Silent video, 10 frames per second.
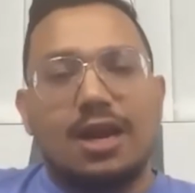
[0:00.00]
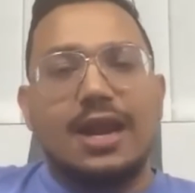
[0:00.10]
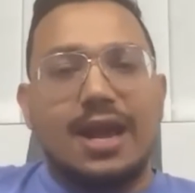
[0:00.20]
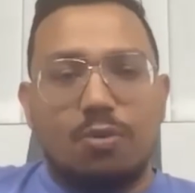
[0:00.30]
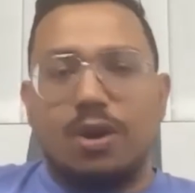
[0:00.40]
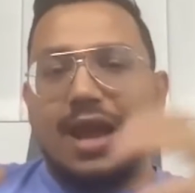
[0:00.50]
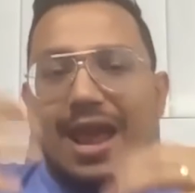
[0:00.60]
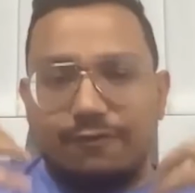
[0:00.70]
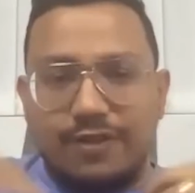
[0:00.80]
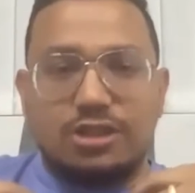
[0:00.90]
layer one,
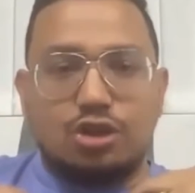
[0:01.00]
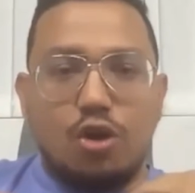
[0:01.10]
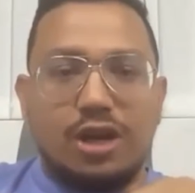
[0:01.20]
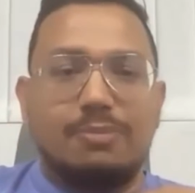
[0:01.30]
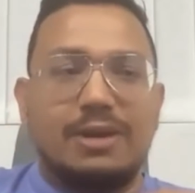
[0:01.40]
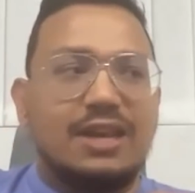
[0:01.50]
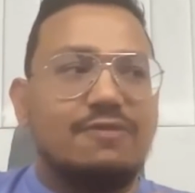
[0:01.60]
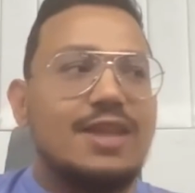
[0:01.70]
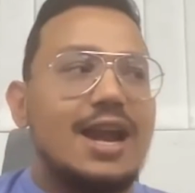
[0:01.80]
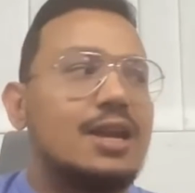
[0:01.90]
and we strongly
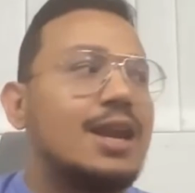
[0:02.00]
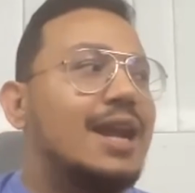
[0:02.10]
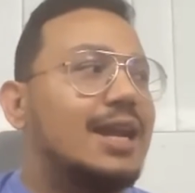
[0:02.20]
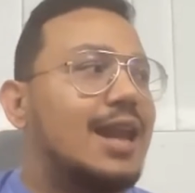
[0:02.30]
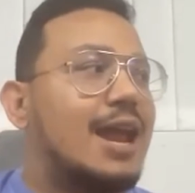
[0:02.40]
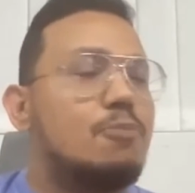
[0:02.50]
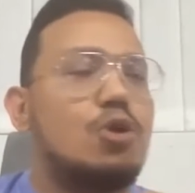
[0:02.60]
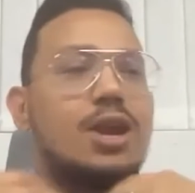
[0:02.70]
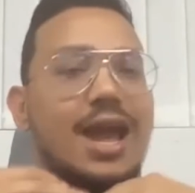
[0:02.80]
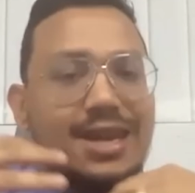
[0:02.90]
believe that
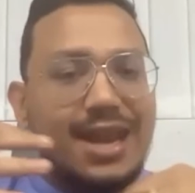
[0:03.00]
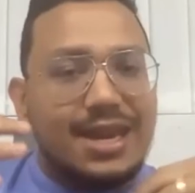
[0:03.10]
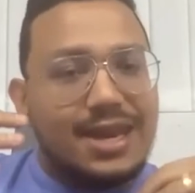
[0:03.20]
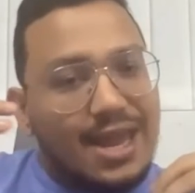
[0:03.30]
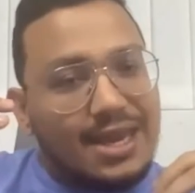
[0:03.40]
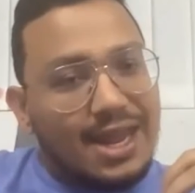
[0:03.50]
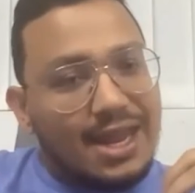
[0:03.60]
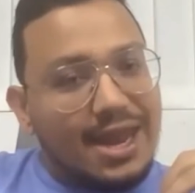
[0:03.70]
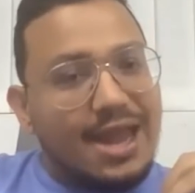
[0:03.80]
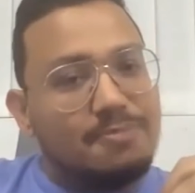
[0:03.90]

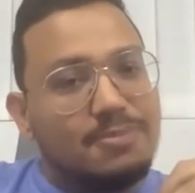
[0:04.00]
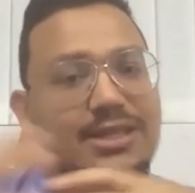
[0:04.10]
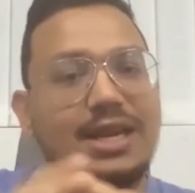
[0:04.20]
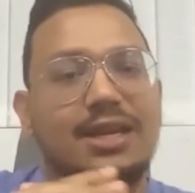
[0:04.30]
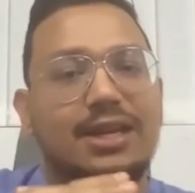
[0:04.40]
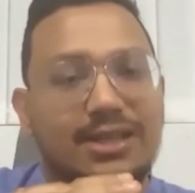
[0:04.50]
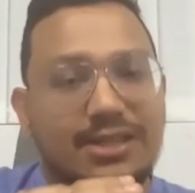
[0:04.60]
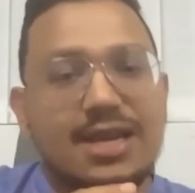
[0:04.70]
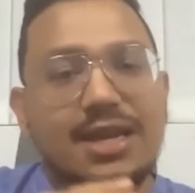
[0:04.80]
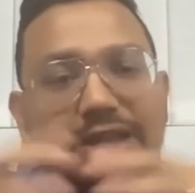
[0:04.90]
99.99999%
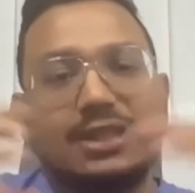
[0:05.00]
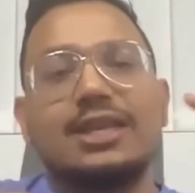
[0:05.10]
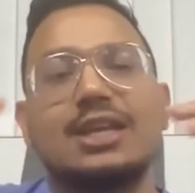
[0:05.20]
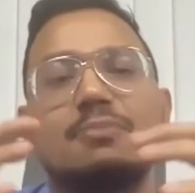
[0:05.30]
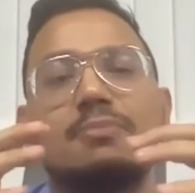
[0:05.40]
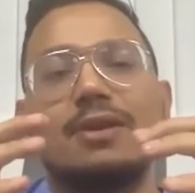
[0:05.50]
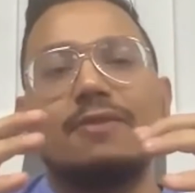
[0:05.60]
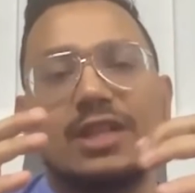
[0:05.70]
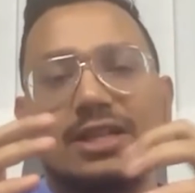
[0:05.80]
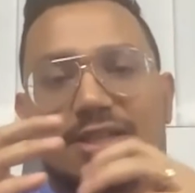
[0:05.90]
it's Ethereum
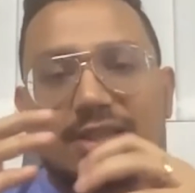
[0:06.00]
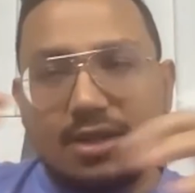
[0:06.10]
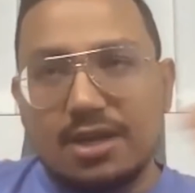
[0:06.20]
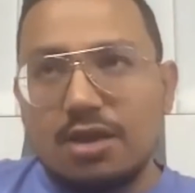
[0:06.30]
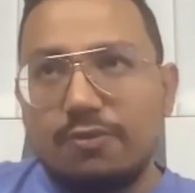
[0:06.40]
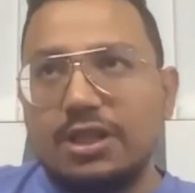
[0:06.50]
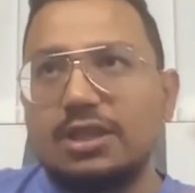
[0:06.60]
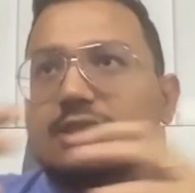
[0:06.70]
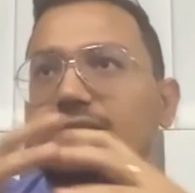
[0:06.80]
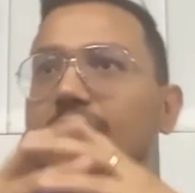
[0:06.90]
with its
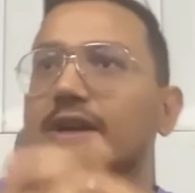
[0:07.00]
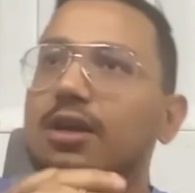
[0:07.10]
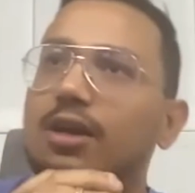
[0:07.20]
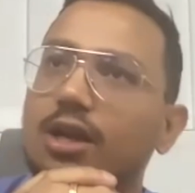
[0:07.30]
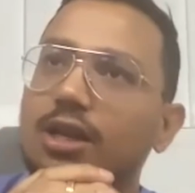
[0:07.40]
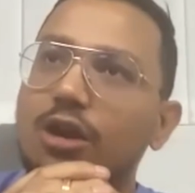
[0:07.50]
network